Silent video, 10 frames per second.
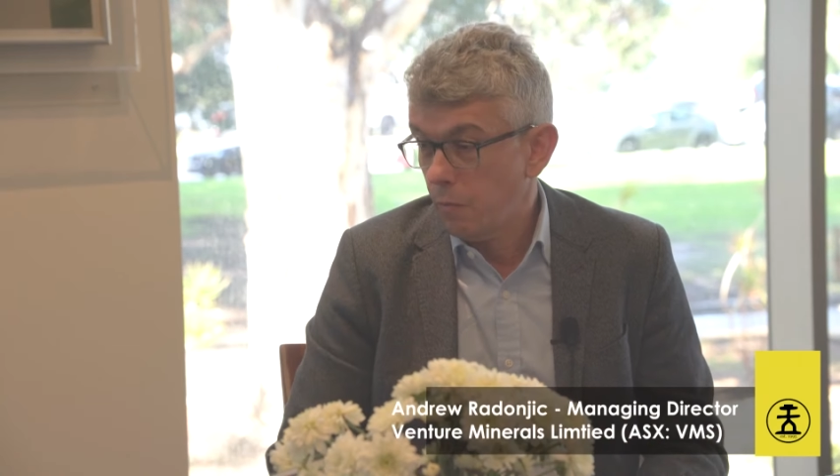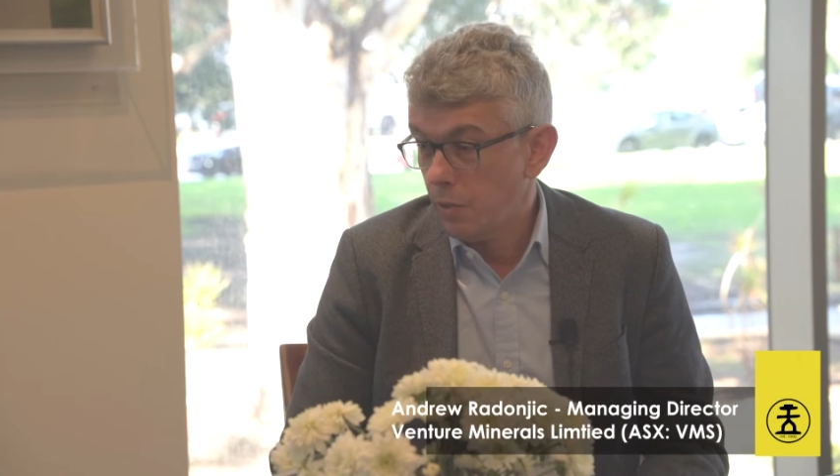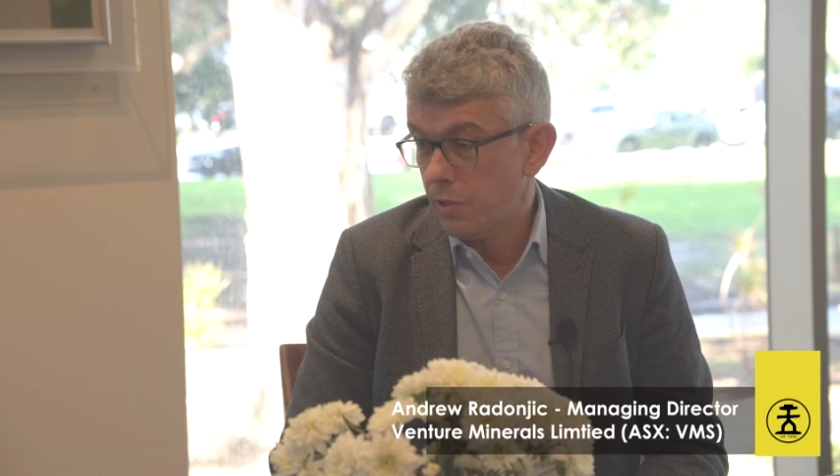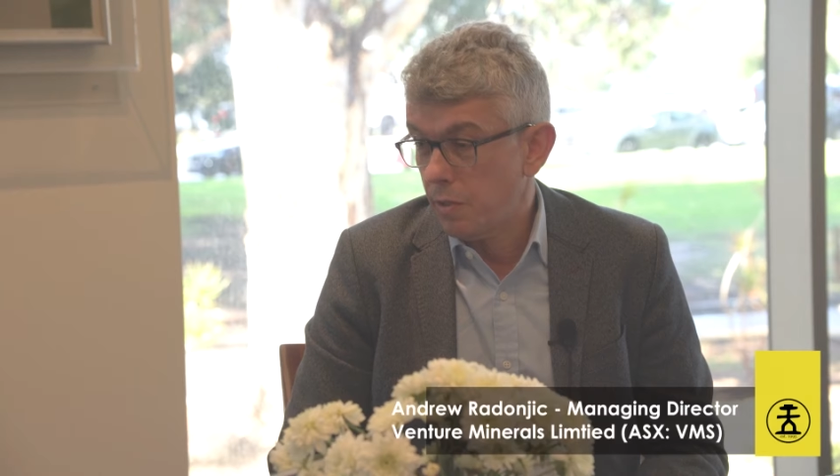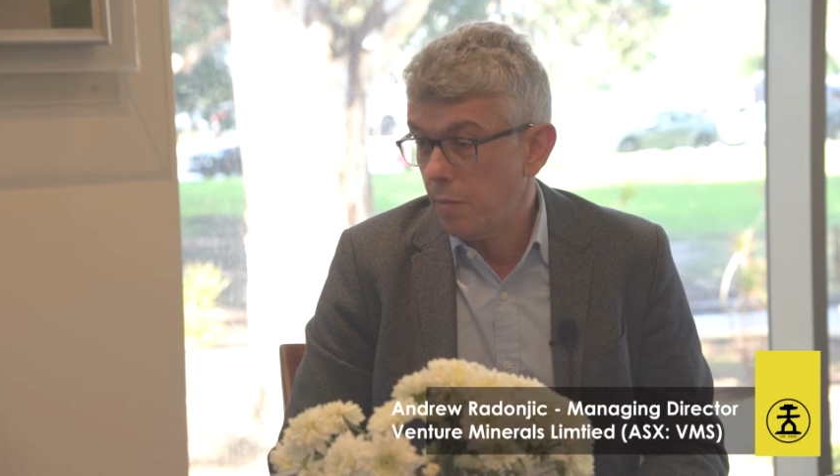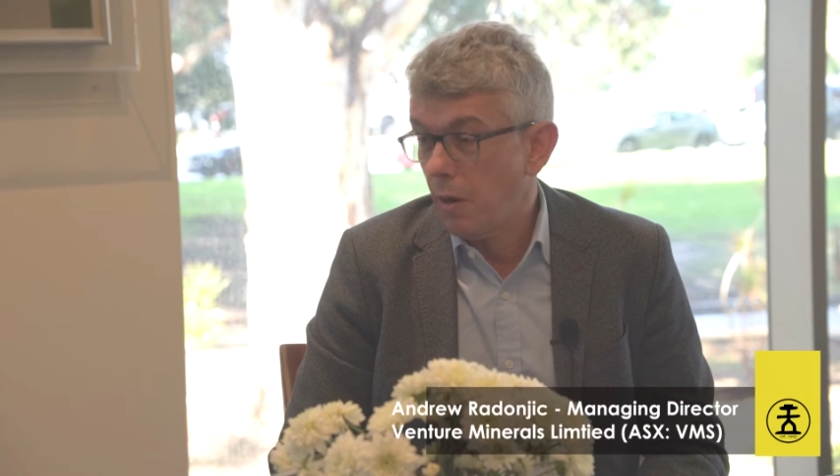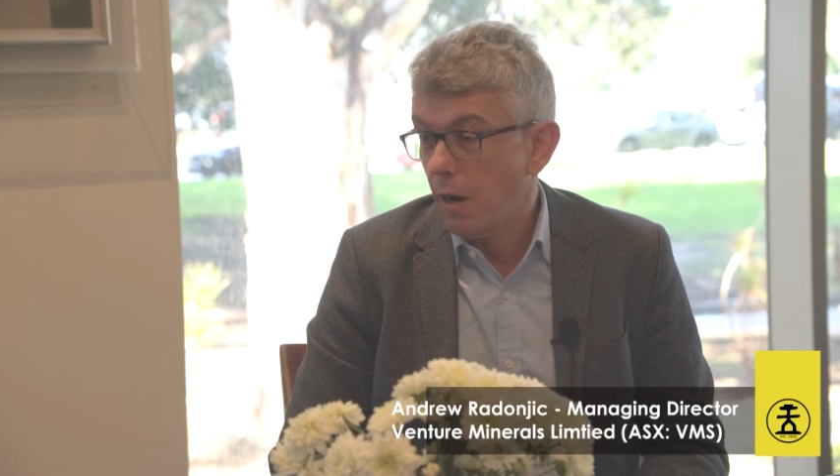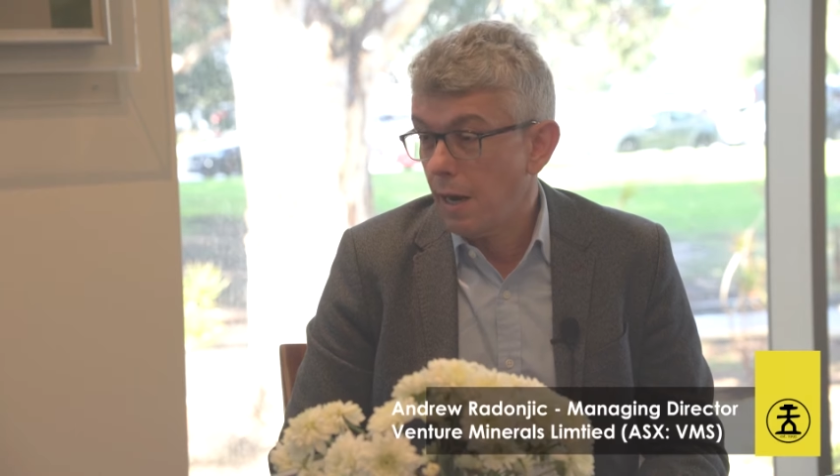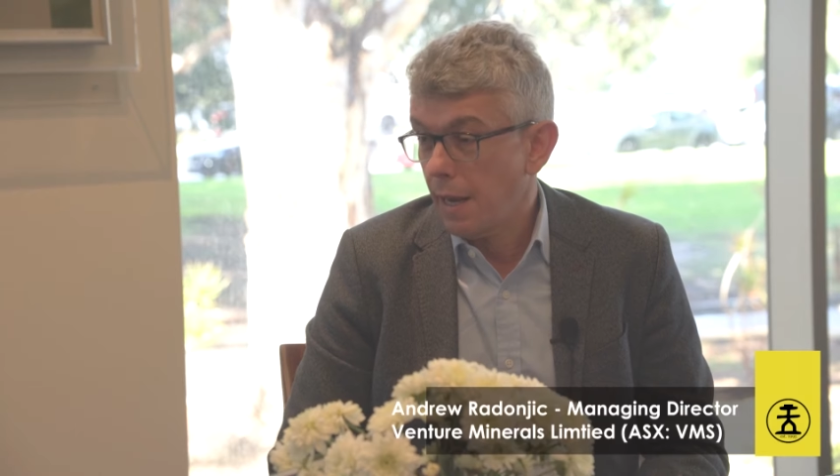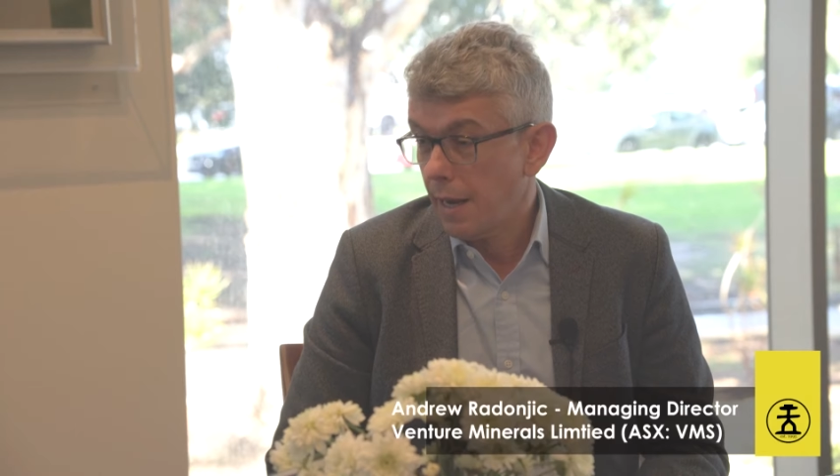Western
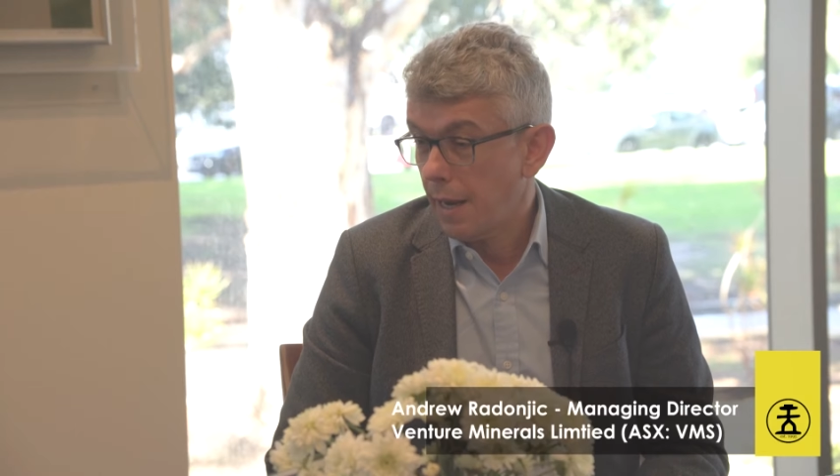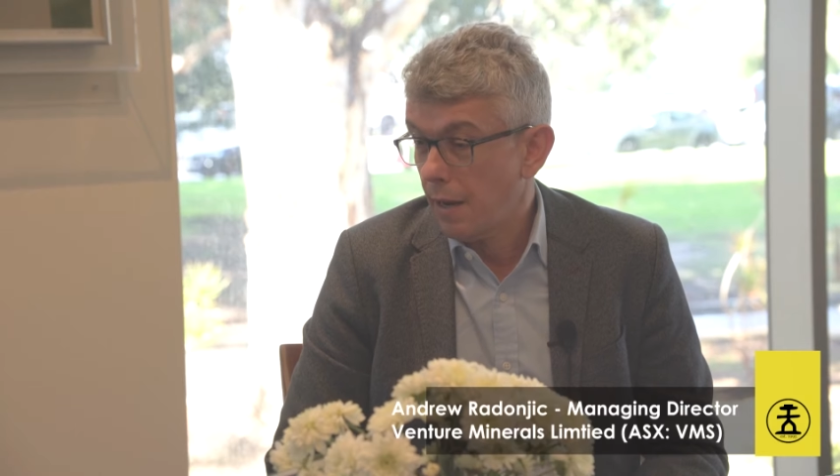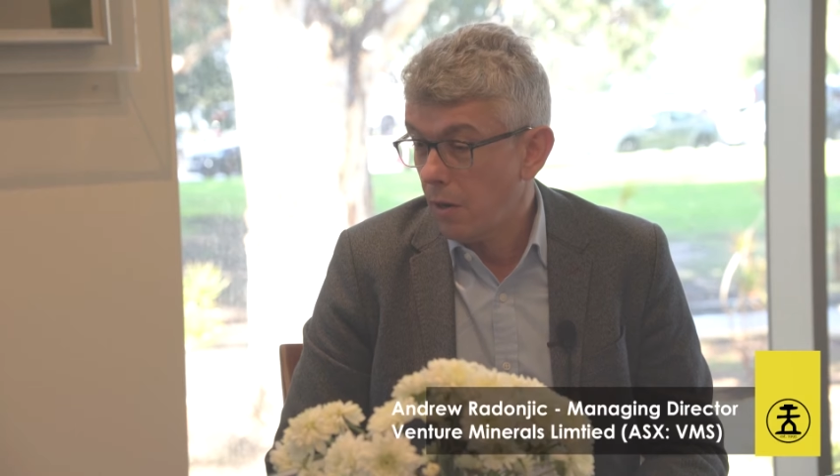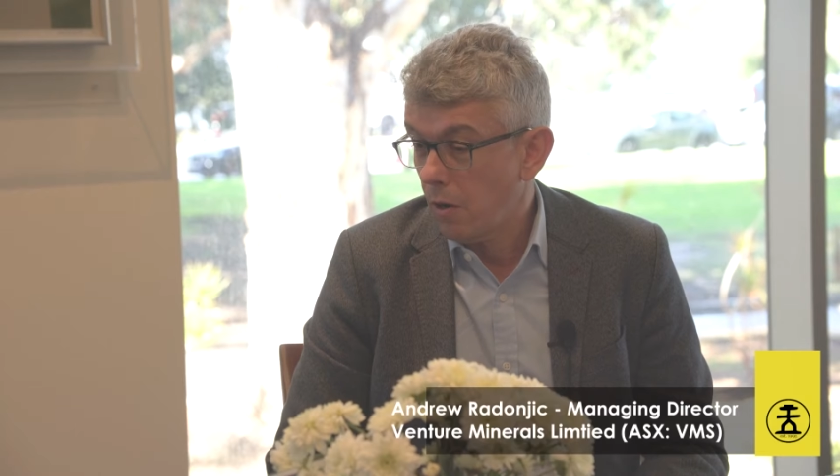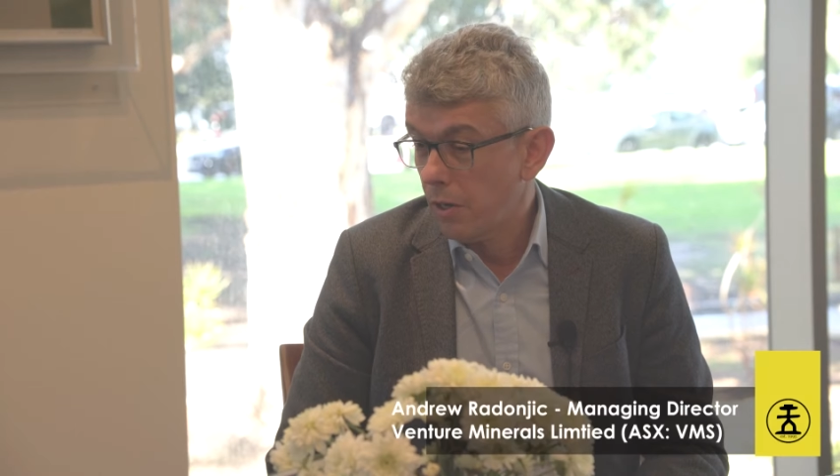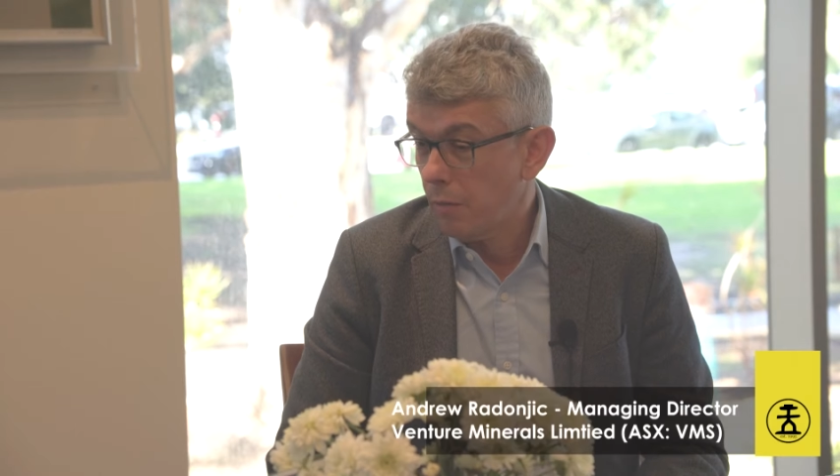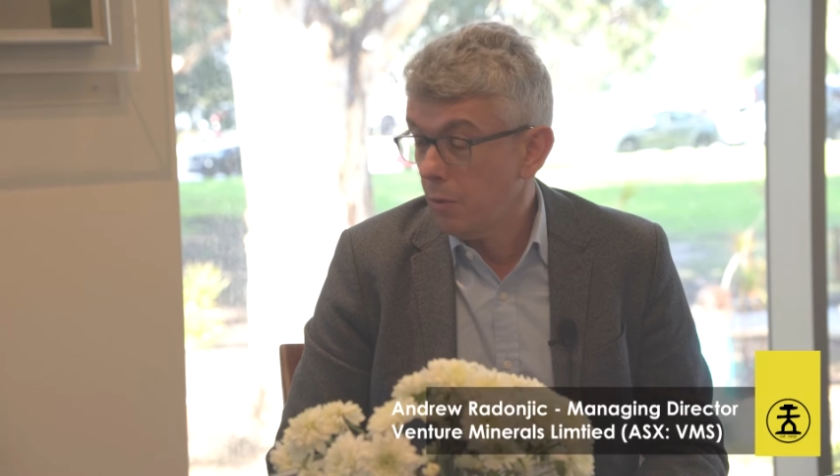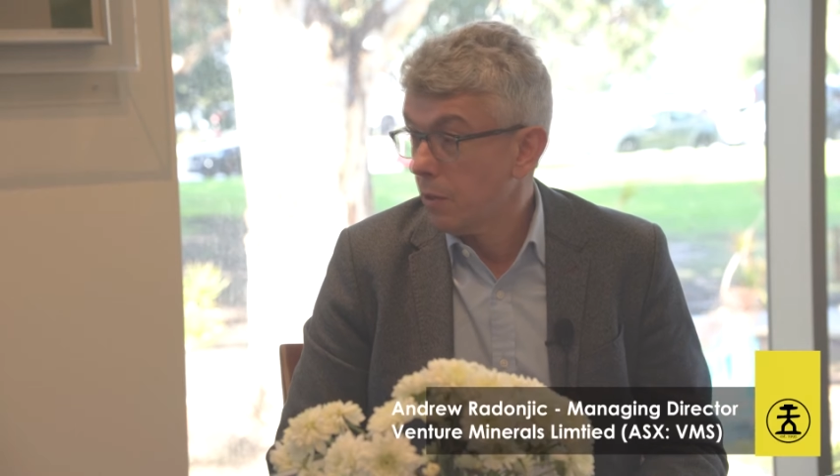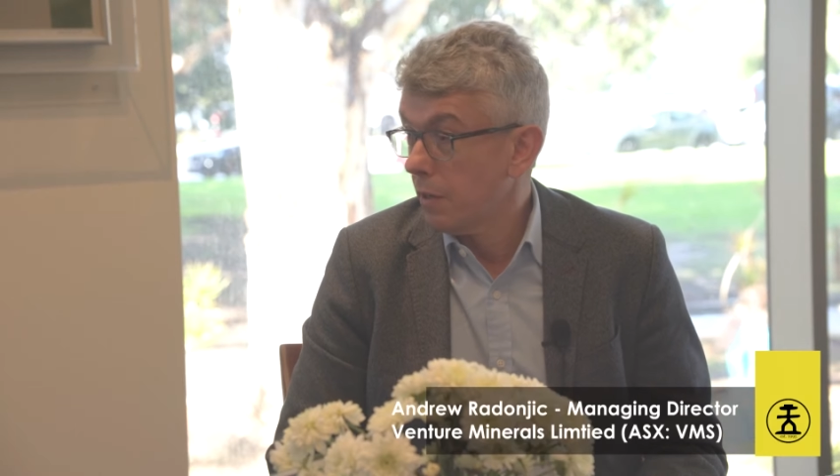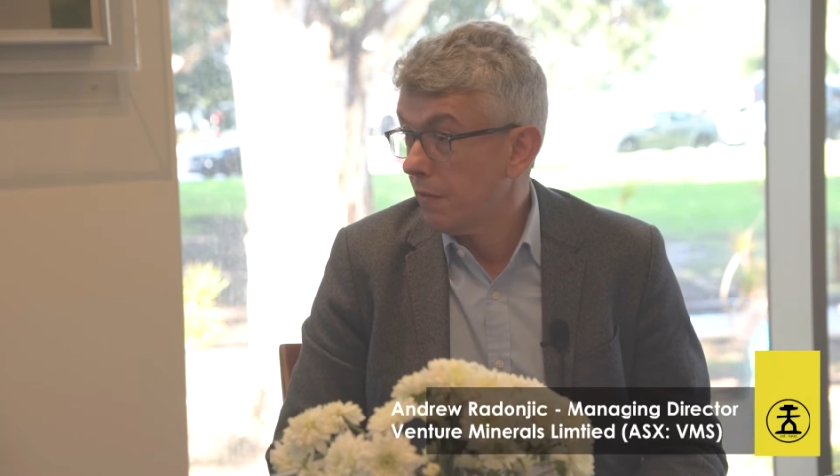Mining and Anaconda were
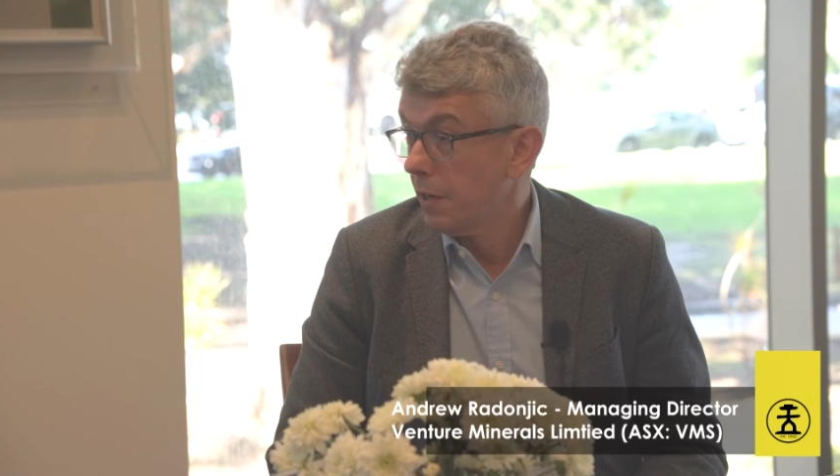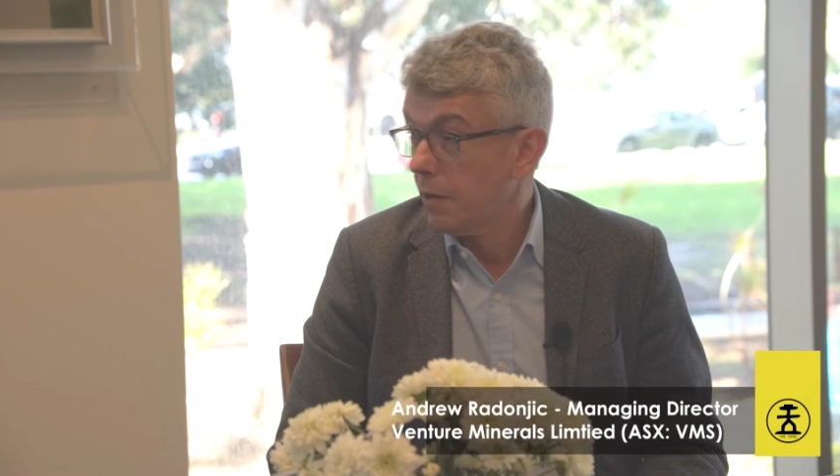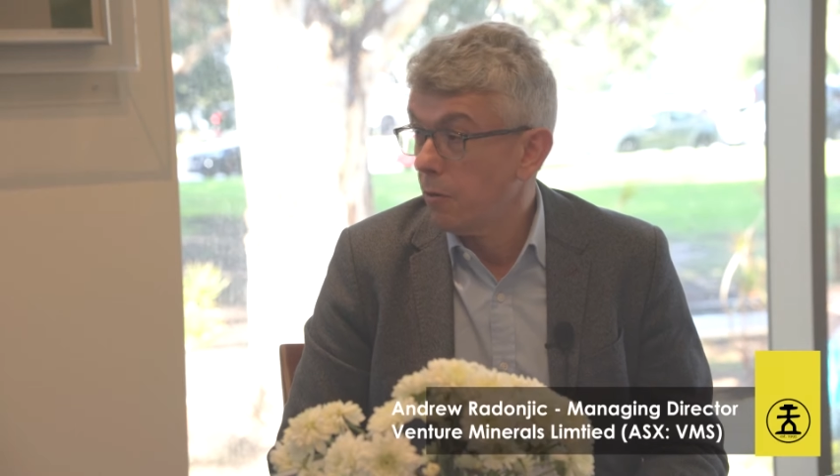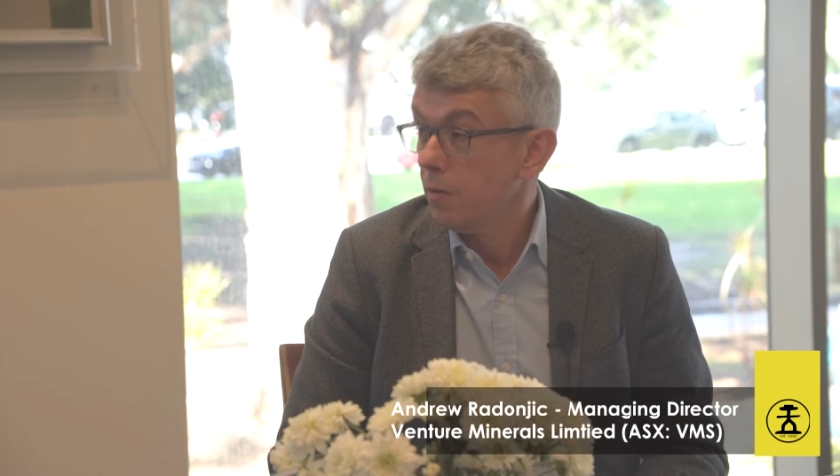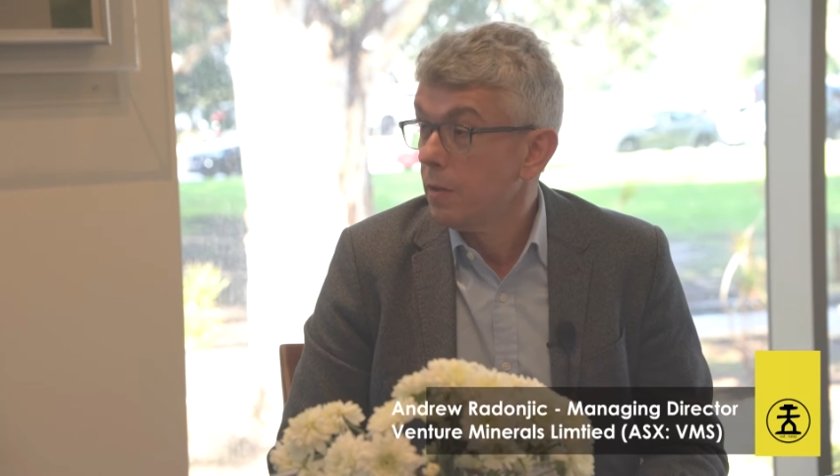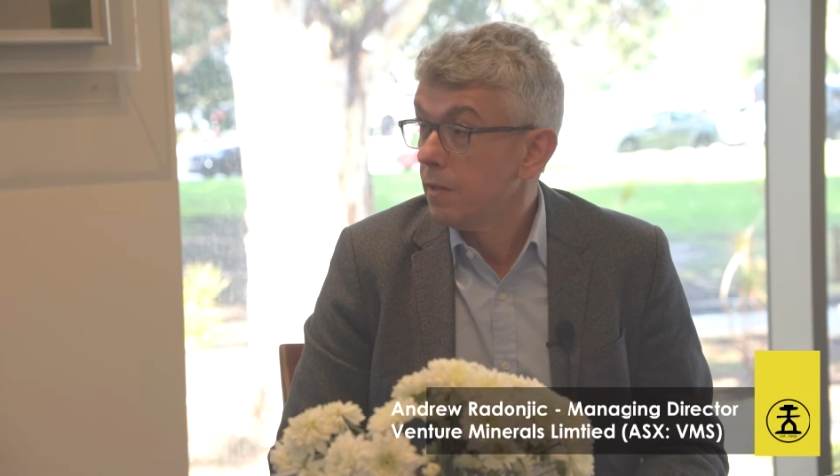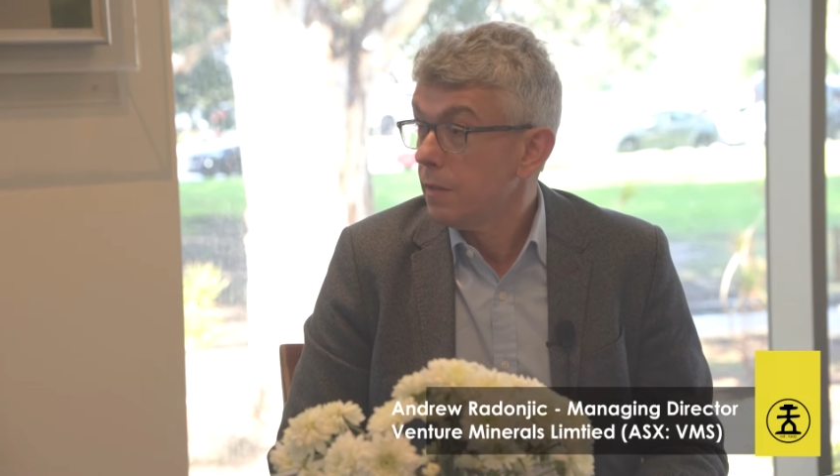looking for nickel,